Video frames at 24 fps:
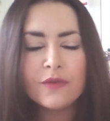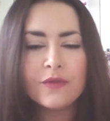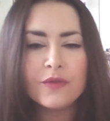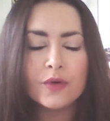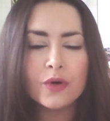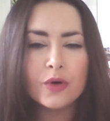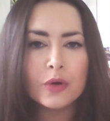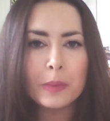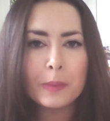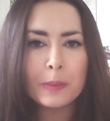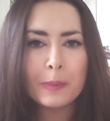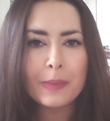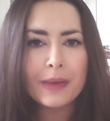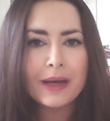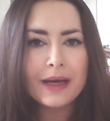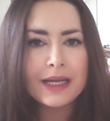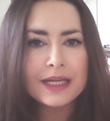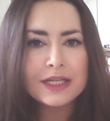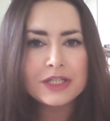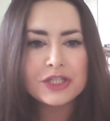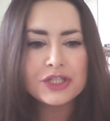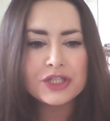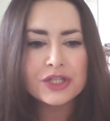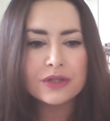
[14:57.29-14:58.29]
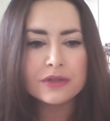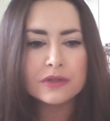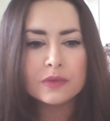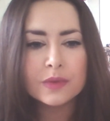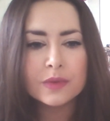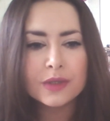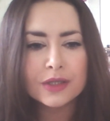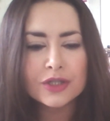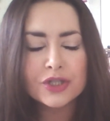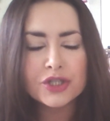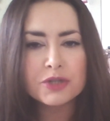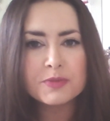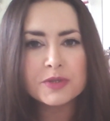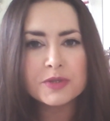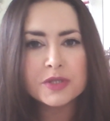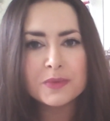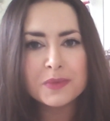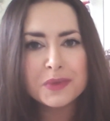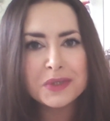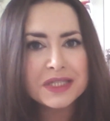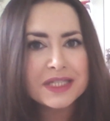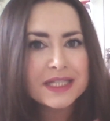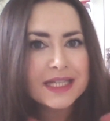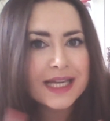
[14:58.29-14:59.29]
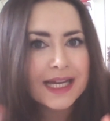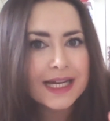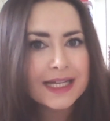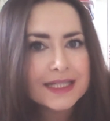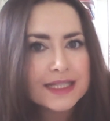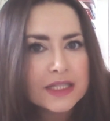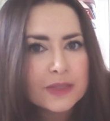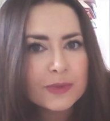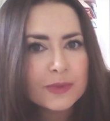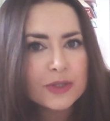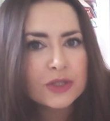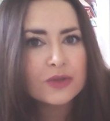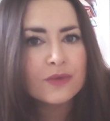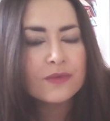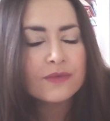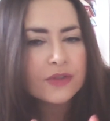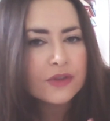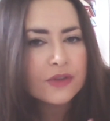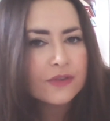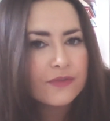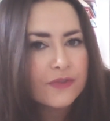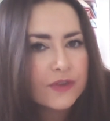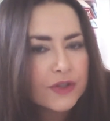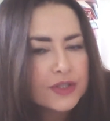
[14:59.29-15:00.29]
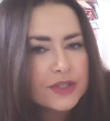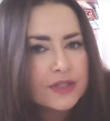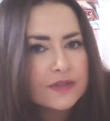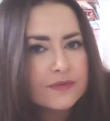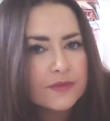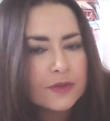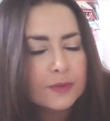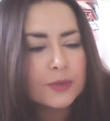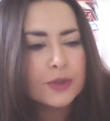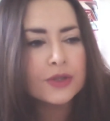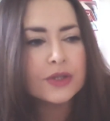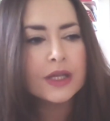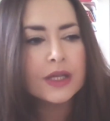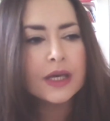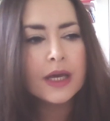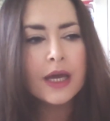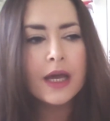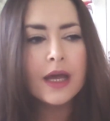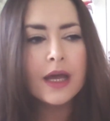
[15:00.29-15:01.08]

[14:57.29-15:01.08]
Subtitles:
for my journal workshops community has to be done for the 1st of the month.